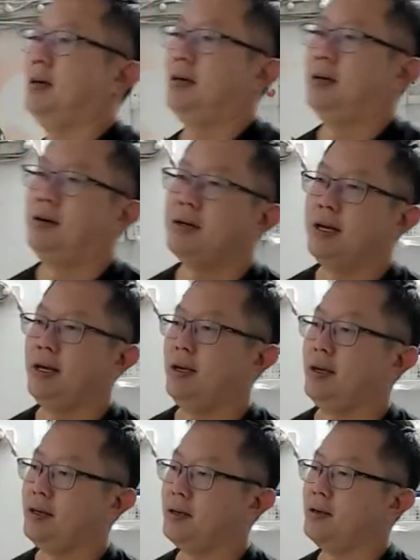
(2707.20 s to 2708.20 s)

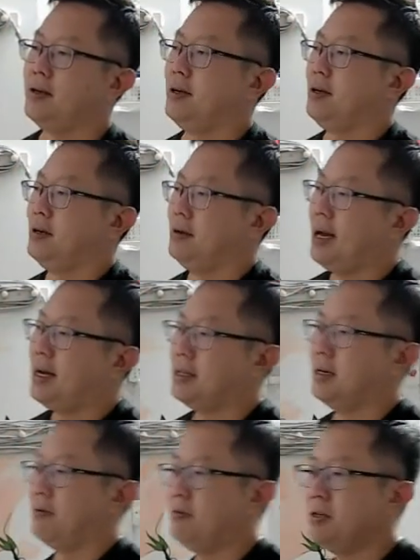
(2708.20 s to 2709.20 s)
Okay, at
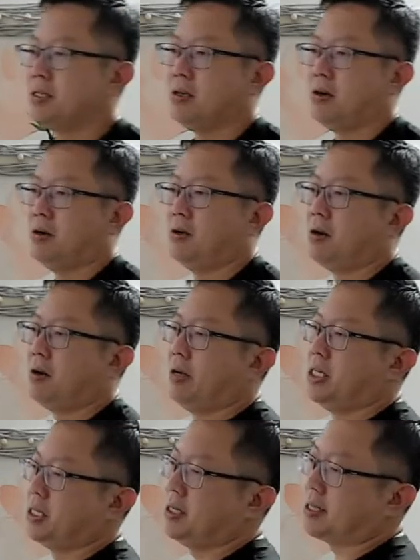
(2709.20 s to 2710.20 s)
the fruit store,
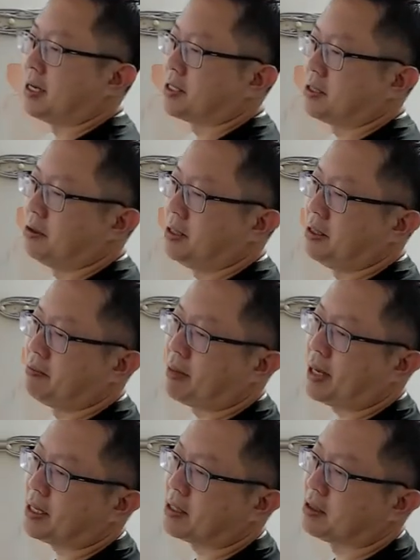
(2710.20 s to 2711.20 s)
oranges are sold in
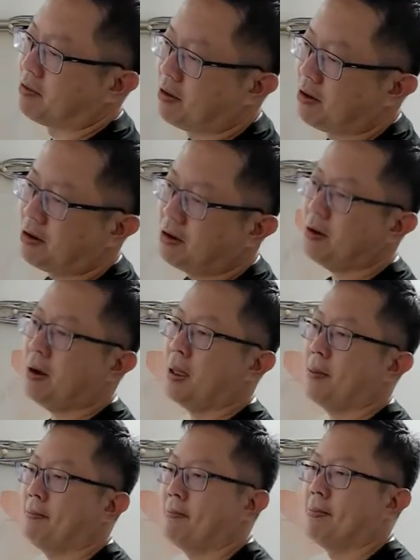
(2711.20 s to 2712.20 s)
packs of 4
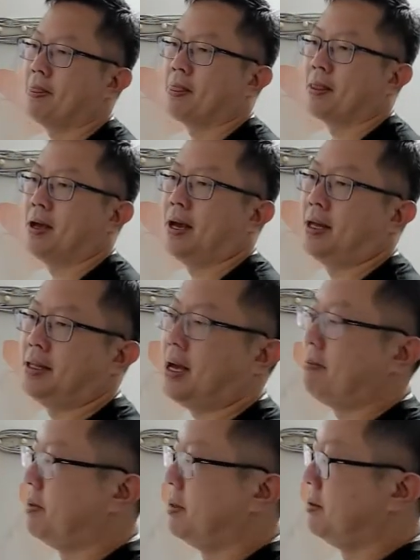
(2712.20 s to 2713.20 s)
and
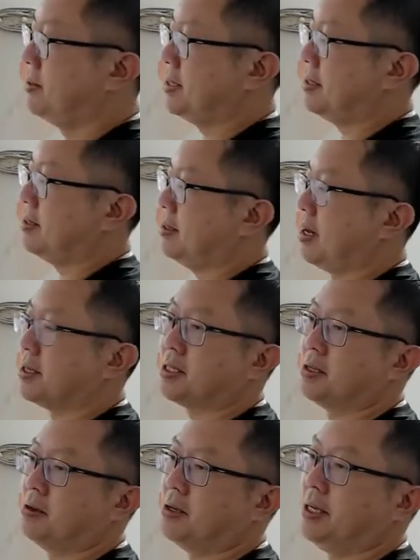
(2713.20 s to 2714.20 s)
apples are
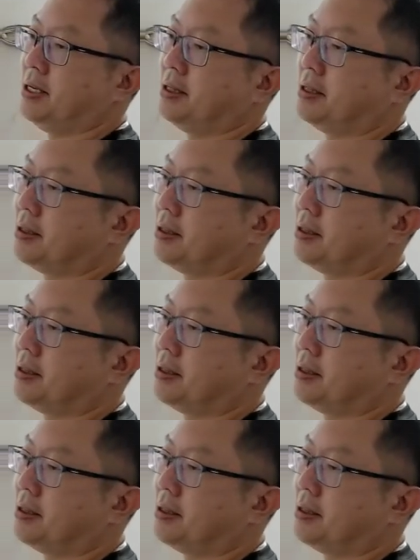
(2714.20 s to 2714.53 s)
sold in